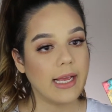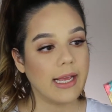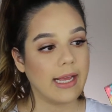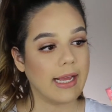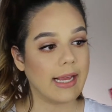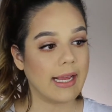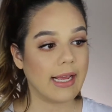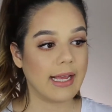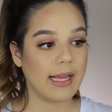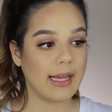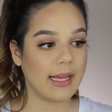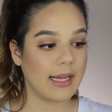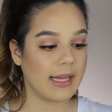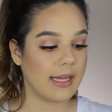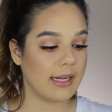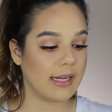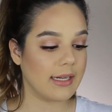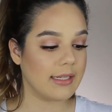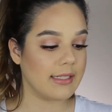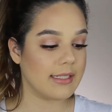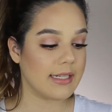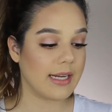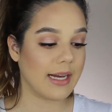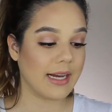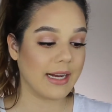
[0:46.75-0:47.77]

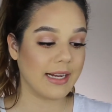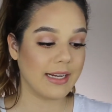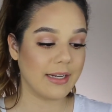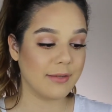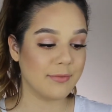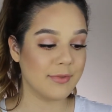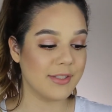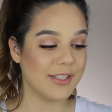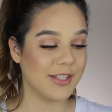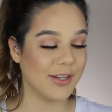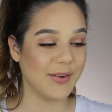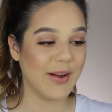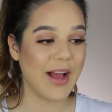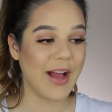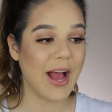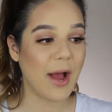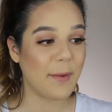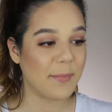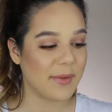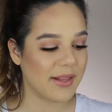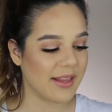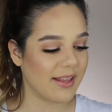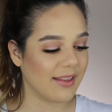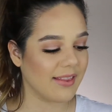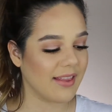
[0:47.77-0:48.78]
and I am so
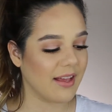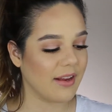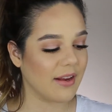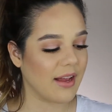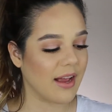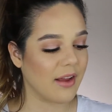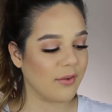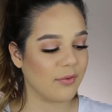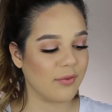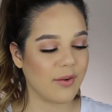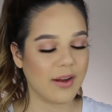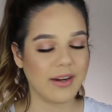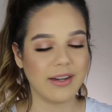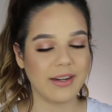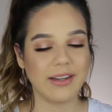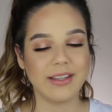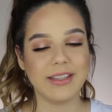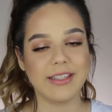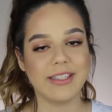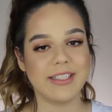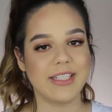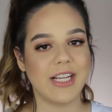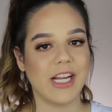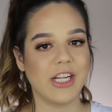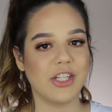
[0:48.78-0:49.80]
happy that I finally
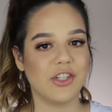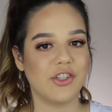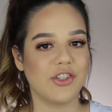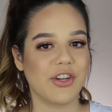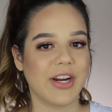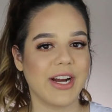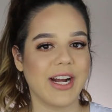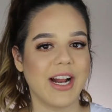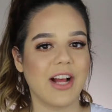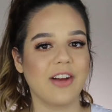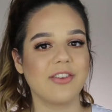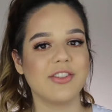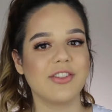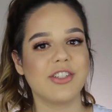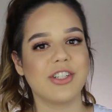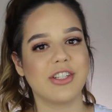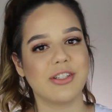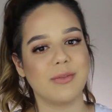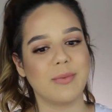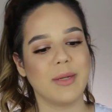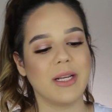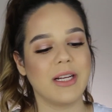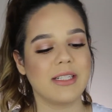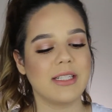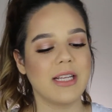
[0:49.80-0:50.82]
decided to try it out, just
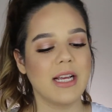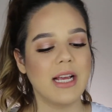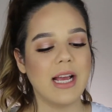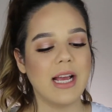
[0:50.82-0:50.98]
because